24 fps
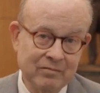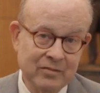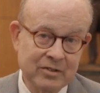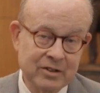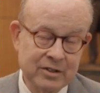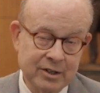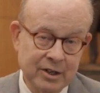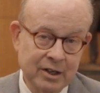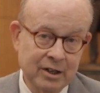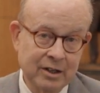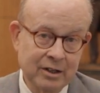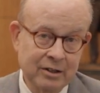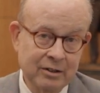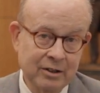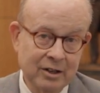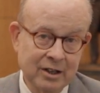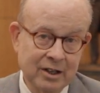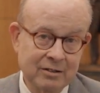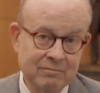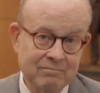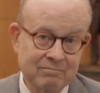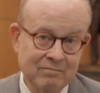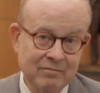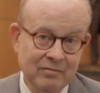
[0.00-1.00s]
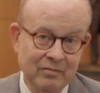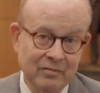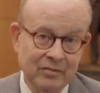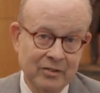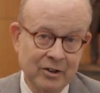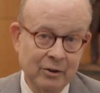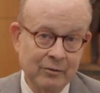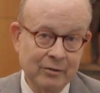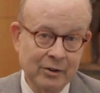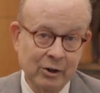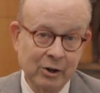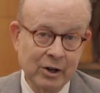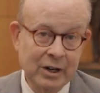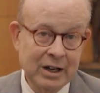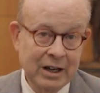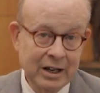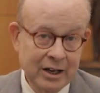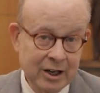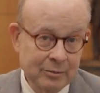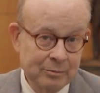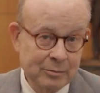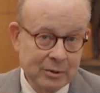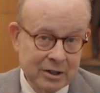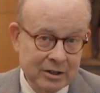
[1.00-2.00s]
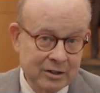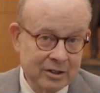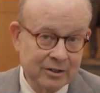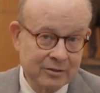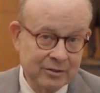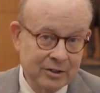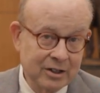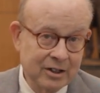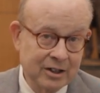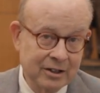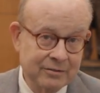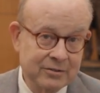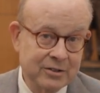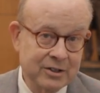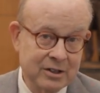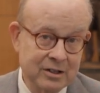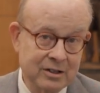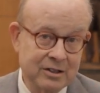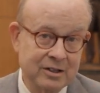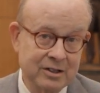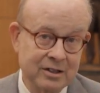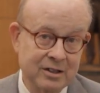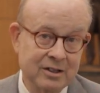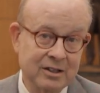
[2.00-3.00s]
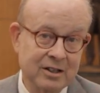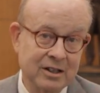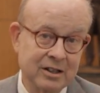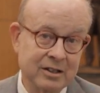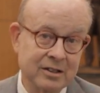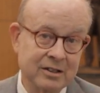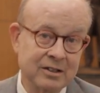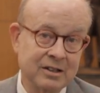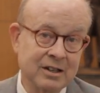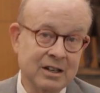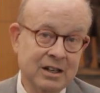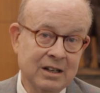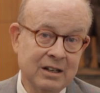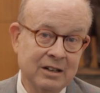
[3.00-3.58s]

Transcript: say that they're very happy that the FCC has